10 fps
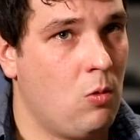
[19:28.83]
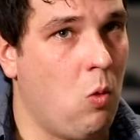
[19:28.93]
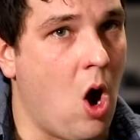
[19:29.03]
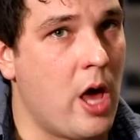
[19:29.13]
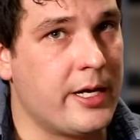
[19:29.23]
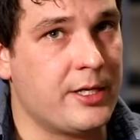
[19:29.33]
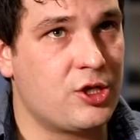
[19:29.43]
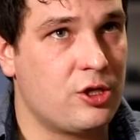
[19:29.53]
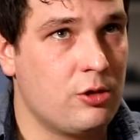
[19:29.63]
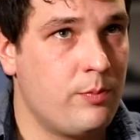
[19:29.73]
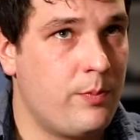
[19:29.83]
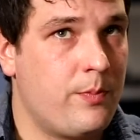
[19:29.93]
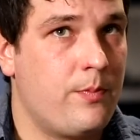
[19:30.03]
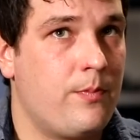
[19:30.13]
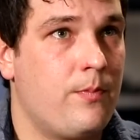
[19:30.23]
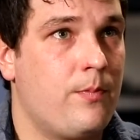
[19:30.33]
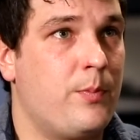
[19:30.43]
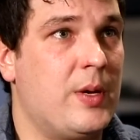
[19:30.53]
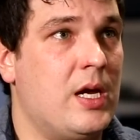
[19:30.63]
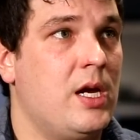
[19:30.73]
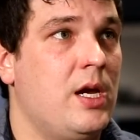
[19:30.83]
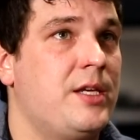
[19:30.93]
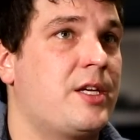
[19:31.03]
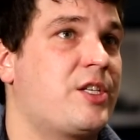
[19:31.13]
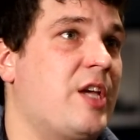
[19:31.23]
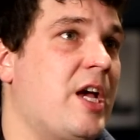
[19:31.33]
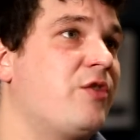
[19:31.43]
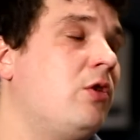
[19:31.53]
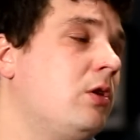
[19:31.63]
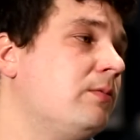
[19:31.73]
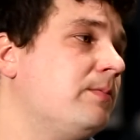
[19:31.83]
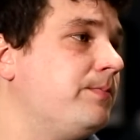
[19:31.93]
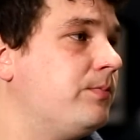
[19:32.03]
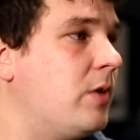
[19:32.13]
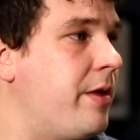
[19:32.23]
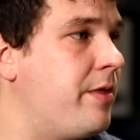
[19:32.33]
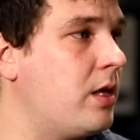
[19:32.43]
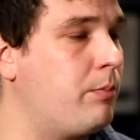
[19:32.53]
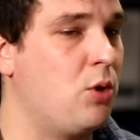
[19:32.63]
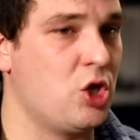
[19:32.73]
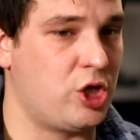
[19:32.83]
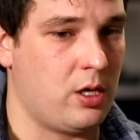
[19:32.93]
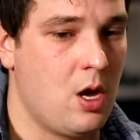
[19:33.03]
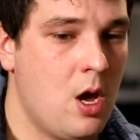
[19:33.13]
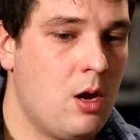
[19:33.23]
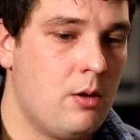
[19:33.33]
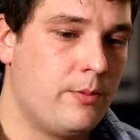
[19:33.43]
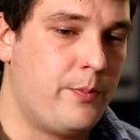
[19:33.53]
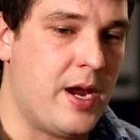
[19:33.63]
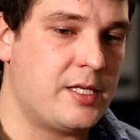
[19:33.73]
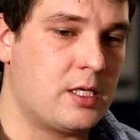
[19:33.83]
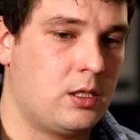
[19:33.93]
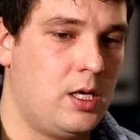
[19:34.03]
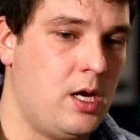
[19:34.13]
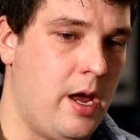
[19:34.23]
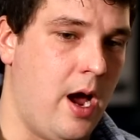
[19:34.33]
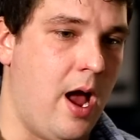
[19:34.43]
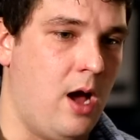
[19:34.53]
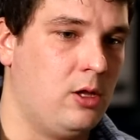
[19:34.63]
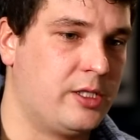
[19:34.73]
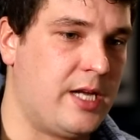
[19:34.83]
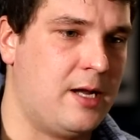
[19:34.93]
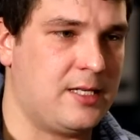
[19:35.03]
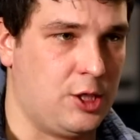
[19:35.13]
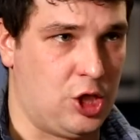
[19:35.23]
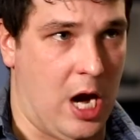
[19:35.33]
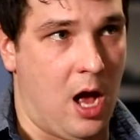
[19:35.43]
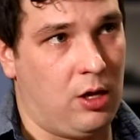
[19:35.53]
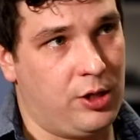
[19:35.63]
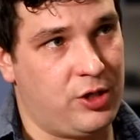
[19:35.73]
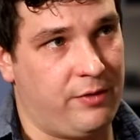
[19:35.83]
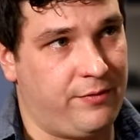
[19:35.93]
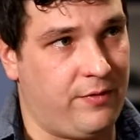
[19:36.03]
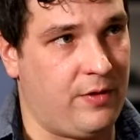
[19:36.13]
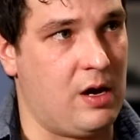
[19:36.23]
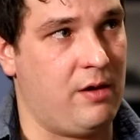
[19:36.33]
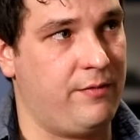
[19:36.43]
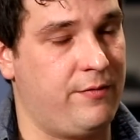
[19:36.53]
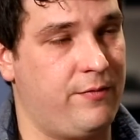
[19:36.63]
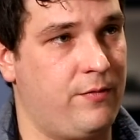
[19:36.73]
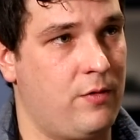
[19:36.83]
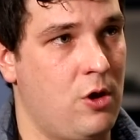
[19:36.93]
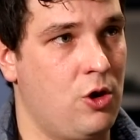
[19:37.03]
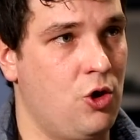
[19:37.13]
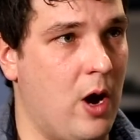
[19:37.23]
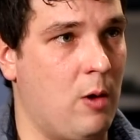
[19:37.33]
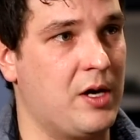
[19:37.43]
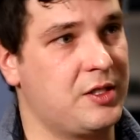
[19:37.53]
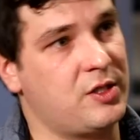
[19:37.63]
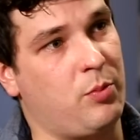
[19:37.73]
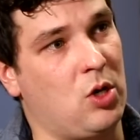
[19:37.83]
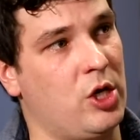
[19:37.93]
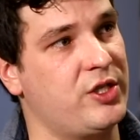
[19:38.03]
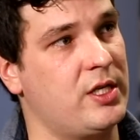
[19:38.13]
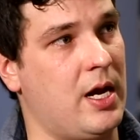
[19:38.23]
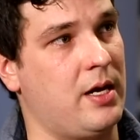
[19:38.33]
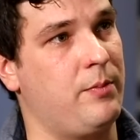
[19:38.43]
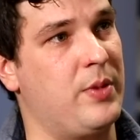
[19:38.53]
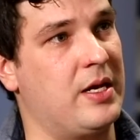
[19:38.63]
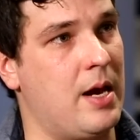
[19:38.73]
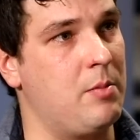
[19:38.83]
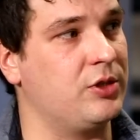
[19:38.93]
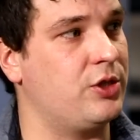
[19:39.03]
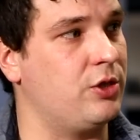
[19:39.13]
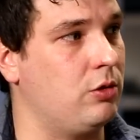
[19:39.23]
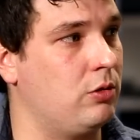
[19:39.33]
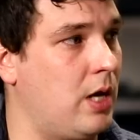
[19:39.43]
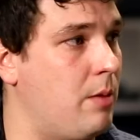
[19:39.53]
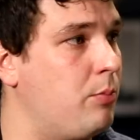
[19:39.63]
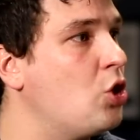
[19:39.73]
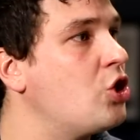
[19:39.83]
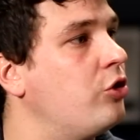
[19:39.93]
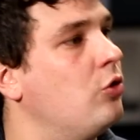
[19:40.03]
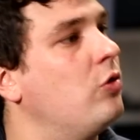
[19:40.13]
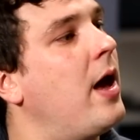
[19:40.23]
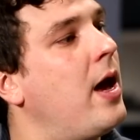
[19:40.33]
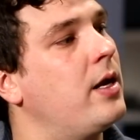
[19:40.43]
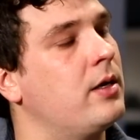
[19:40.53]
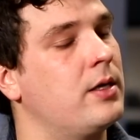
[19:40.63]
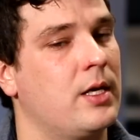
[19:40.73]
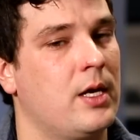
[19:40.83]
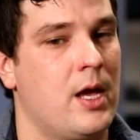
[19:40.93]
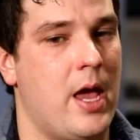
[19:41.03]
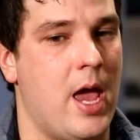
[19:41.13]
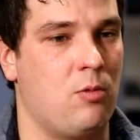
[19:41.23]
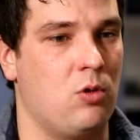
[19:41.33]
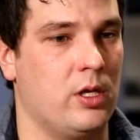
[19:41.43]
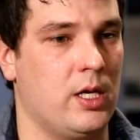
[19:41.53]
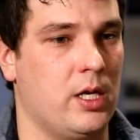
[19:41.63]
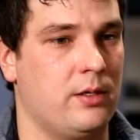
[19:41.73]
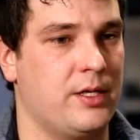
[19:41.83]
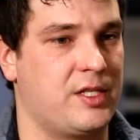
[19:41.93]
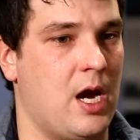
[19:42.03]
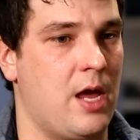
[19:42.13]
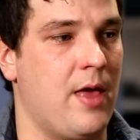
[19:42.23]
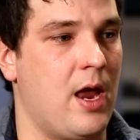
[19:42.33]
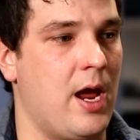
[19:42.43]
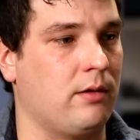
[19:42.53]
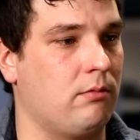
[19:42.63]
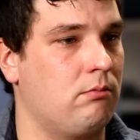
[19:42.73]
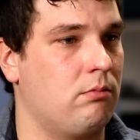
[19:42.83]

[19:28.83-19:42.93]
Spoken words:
Wanting to be successful, I think. Pushing. Basically, I looked at it as a challenge of who I was as a person, and being able to kind of push through that and really decide that I